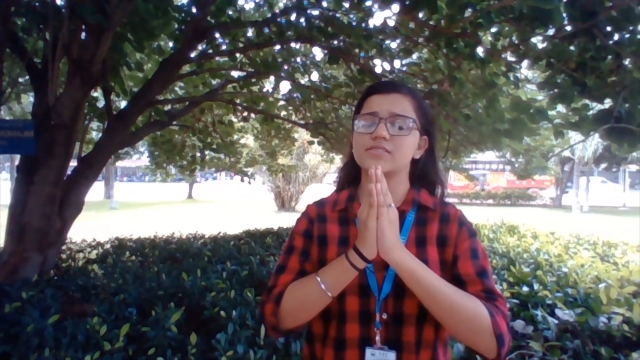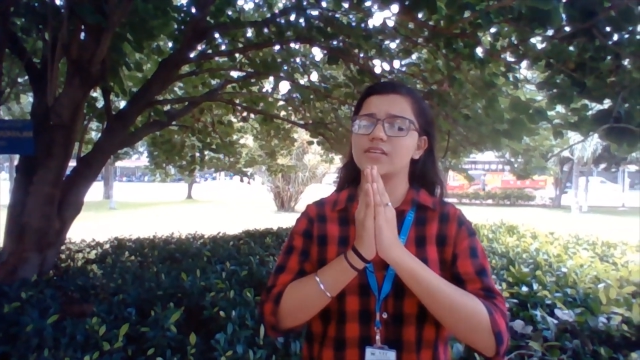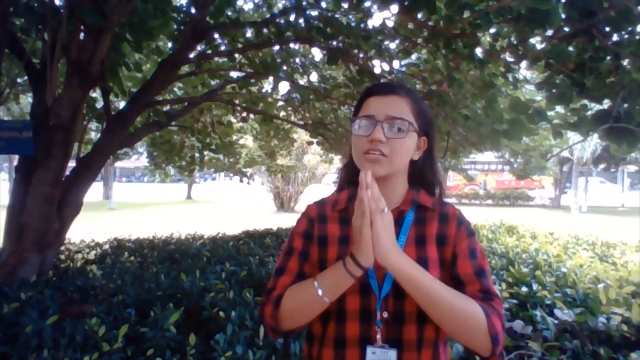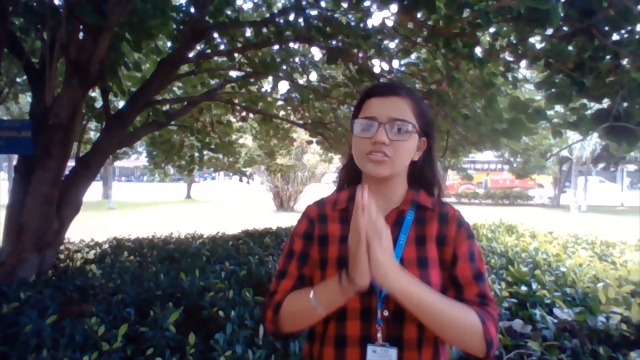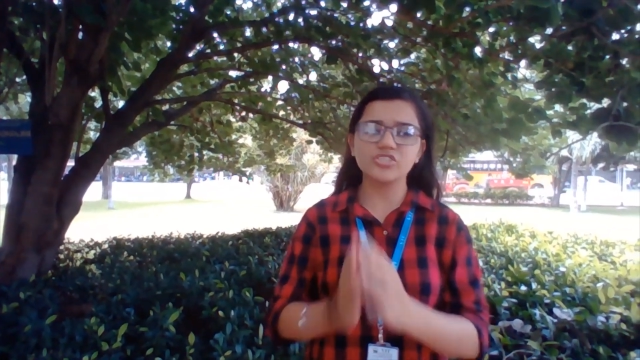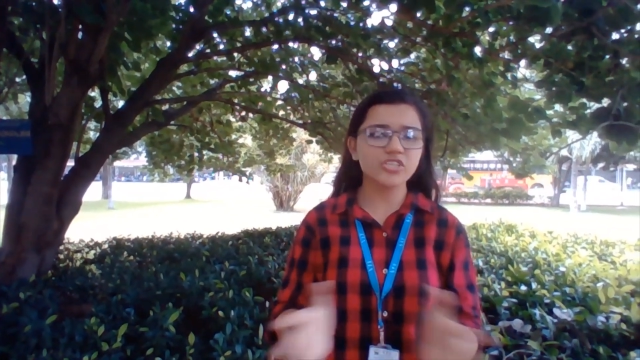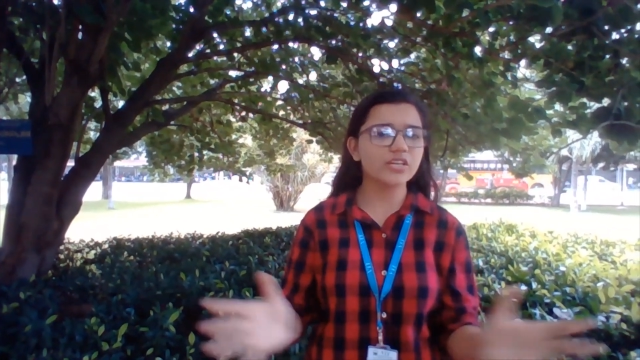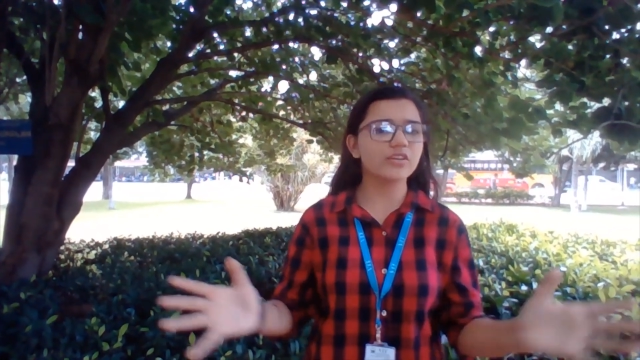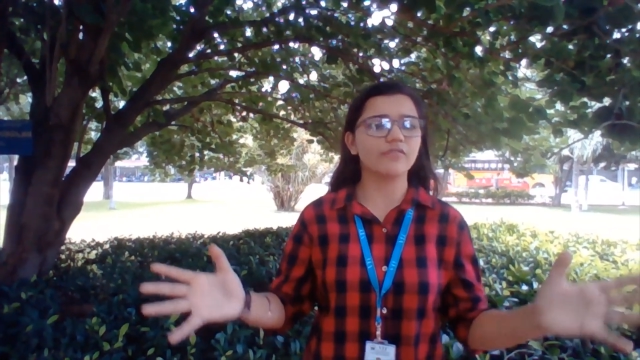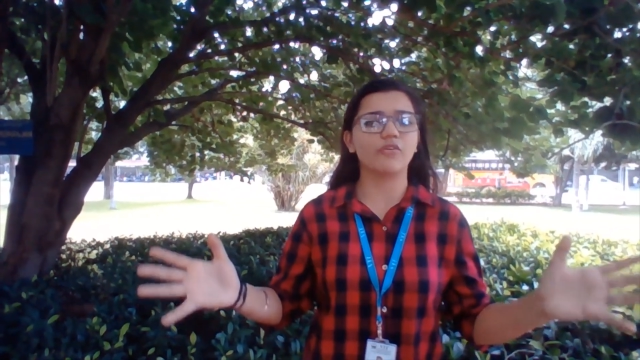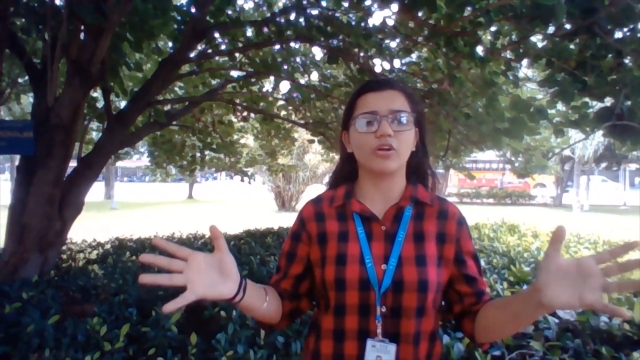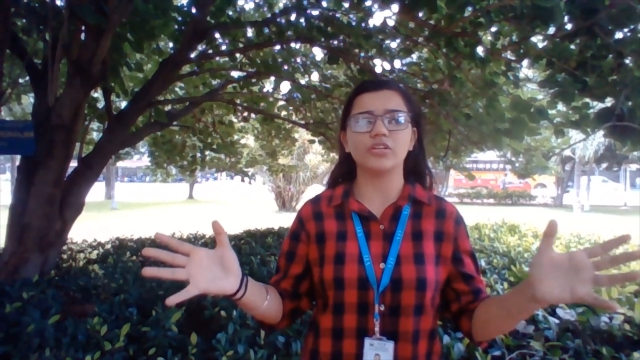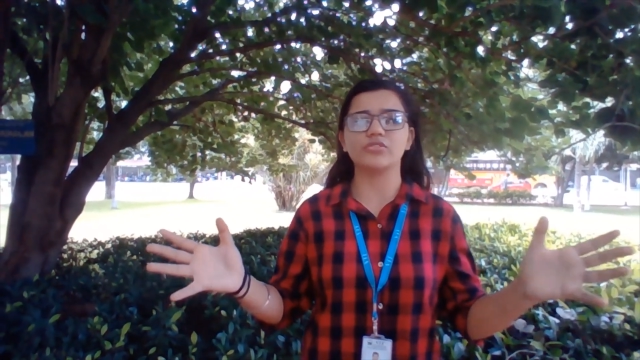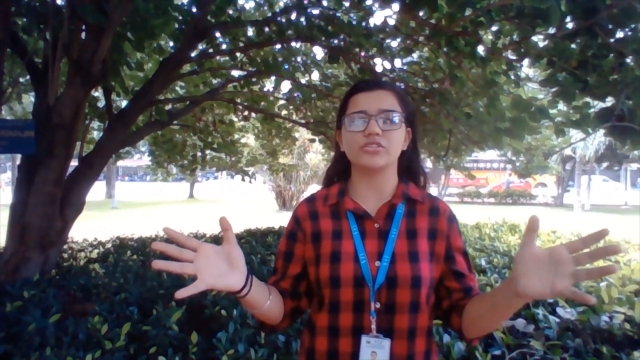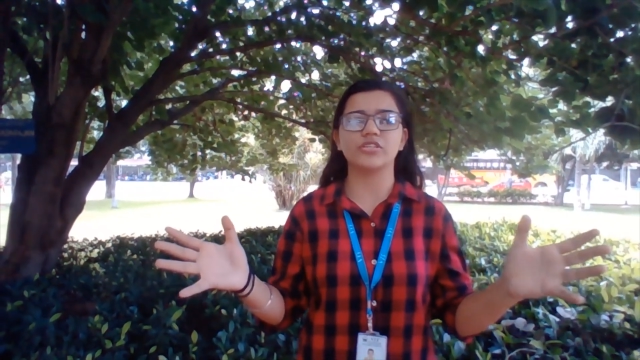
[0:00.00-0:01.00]
such a
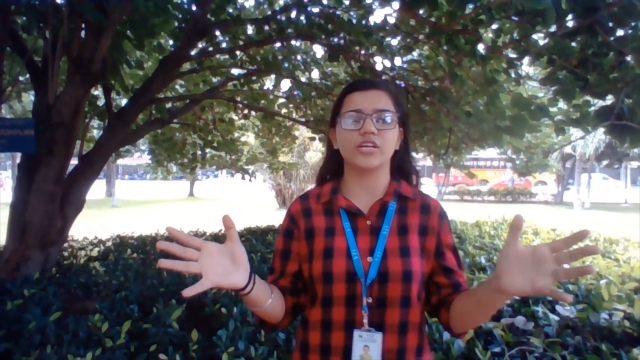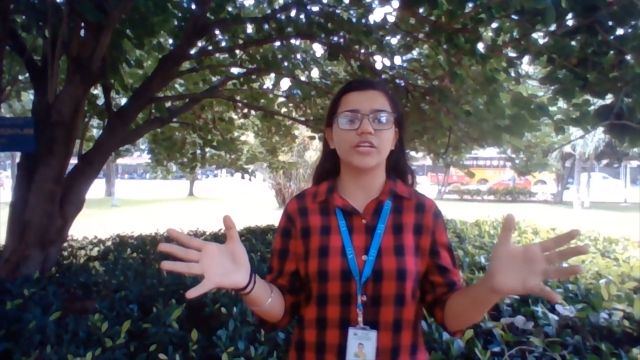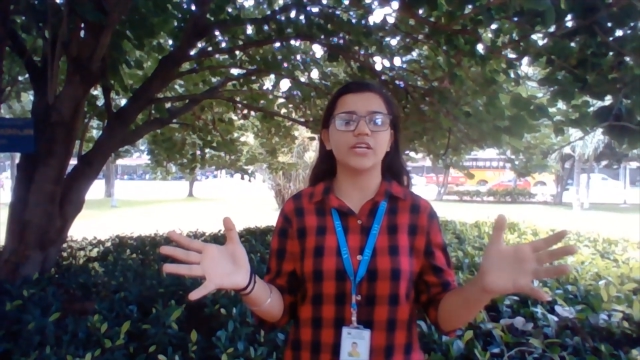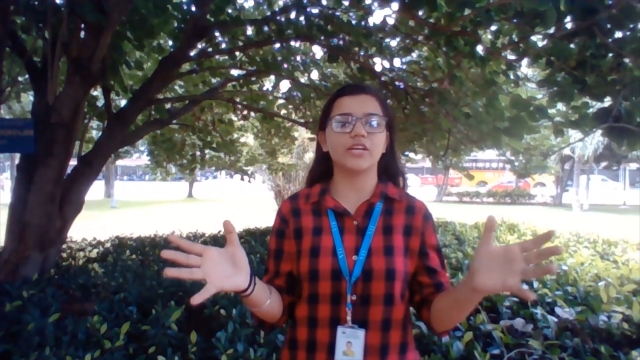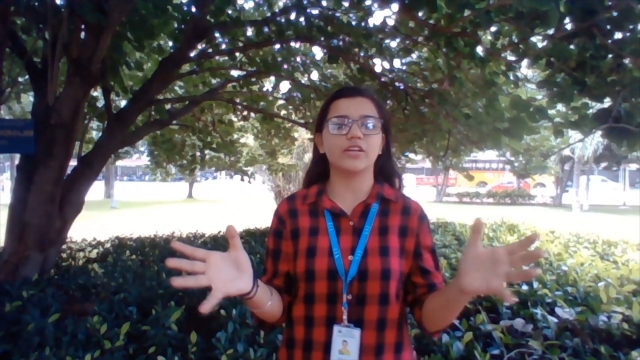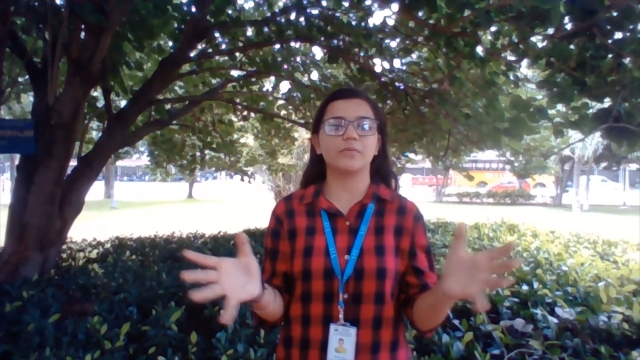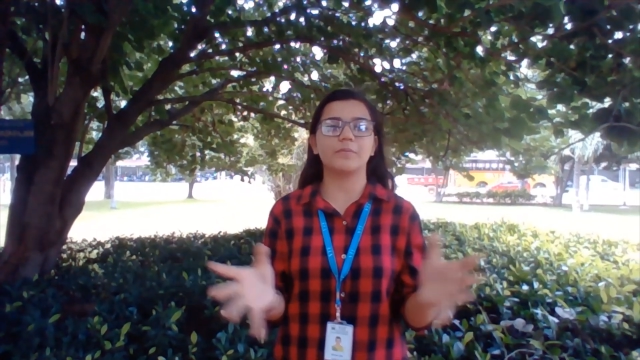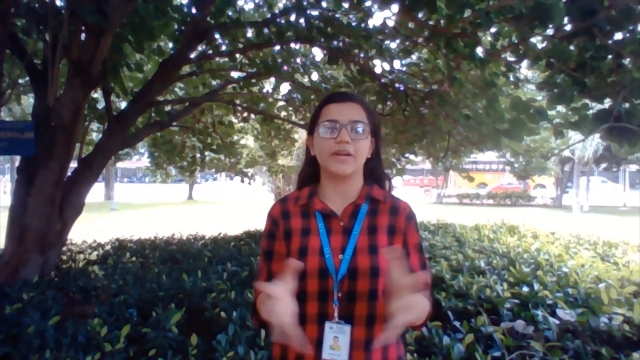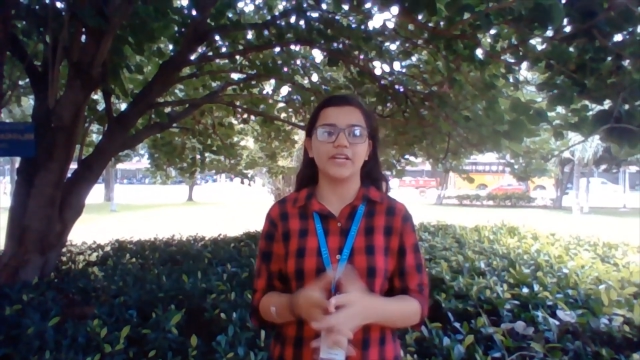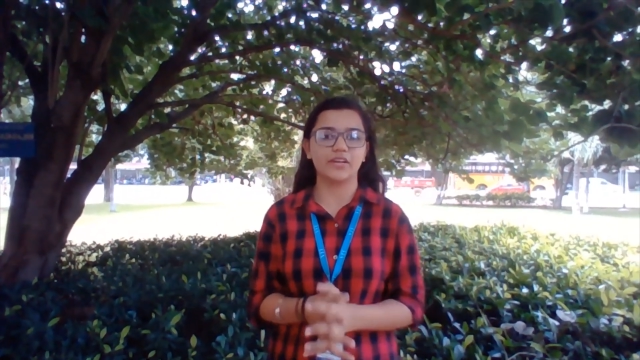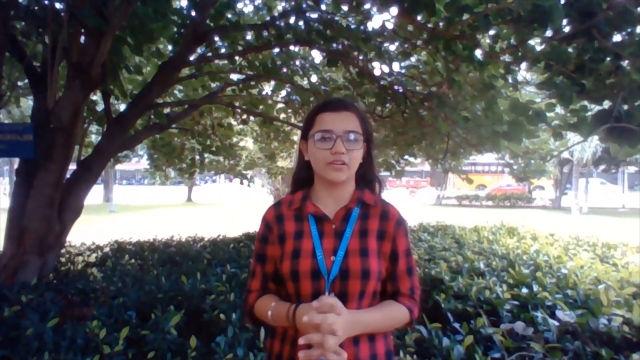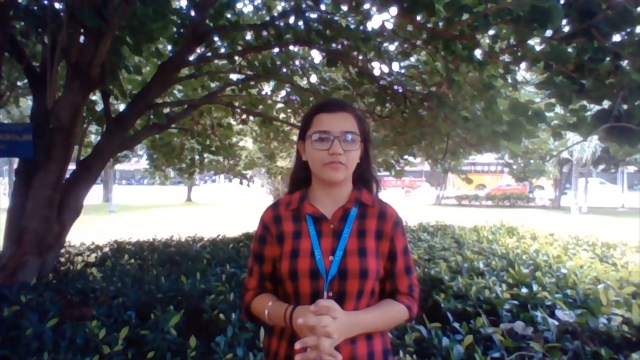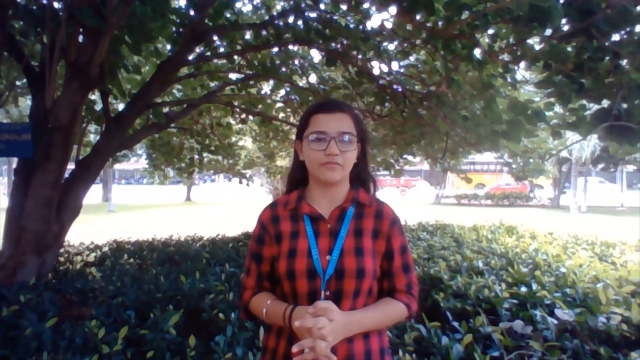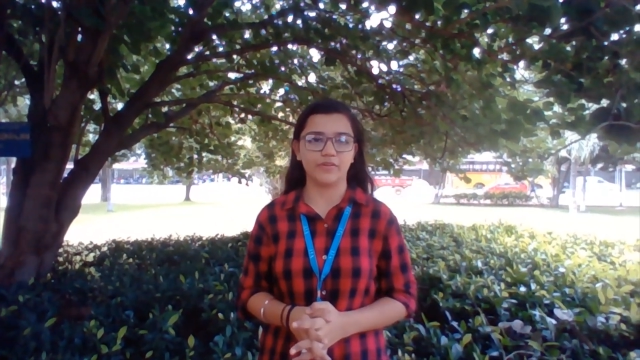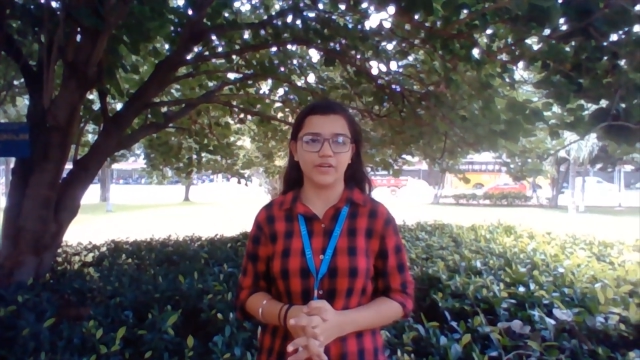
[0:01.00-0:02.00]
revolutionary in
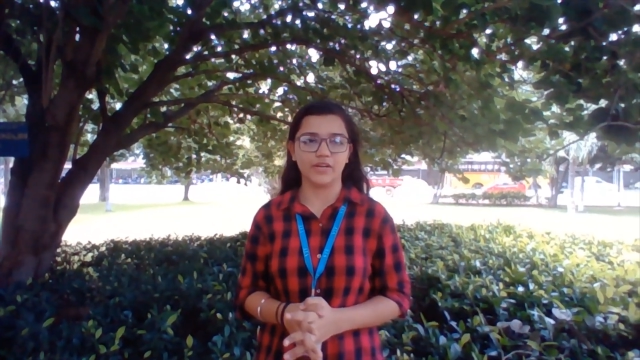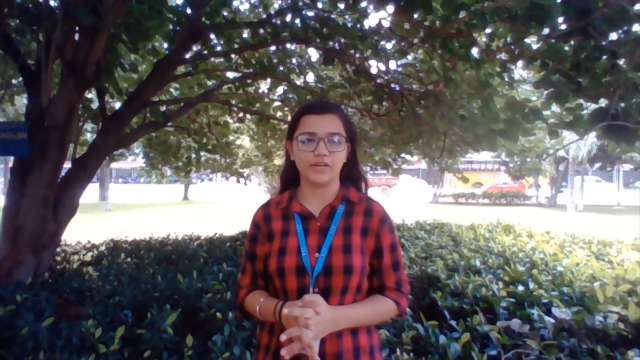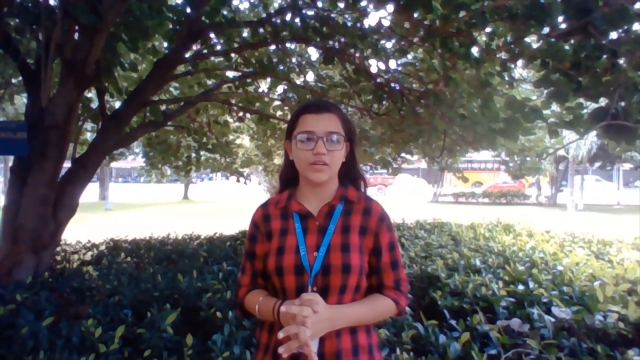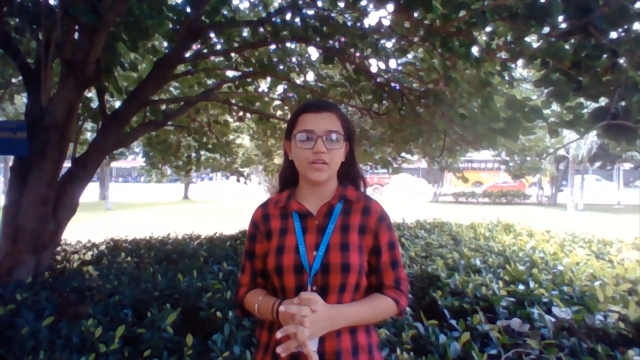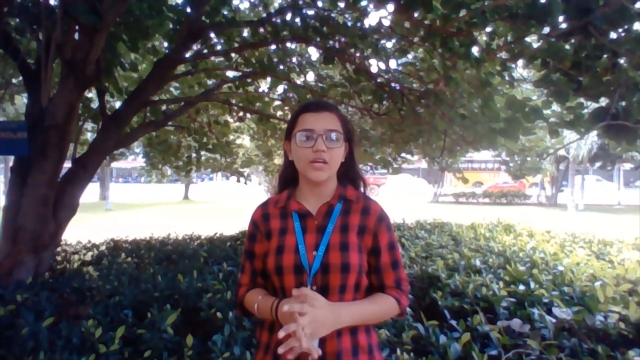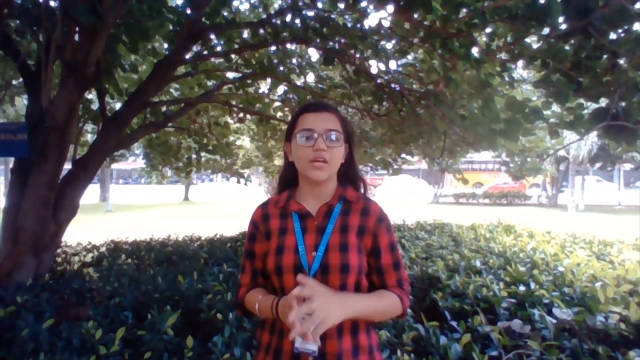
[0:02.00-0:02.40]
medical field.